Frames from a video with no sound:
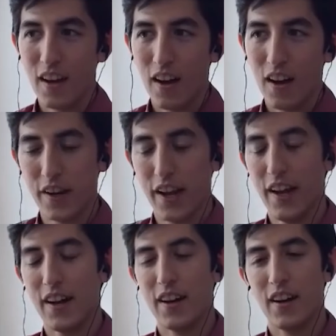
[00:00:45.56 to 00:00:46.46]
Oh
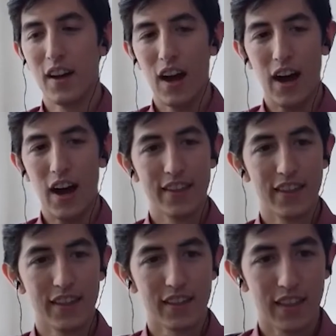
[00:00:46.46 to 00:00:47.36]
yeah, I
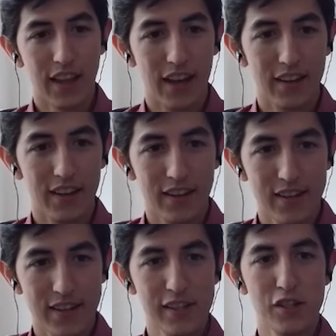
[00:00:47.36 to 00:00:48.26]
think that
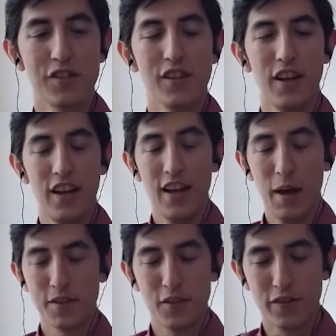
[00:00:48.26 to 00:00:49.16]
today's
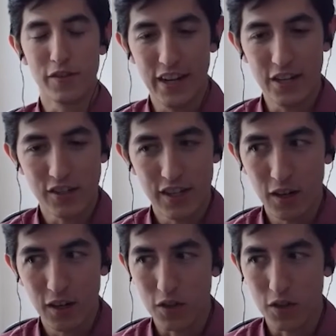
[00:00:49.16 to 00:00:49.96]
episode is very interesting.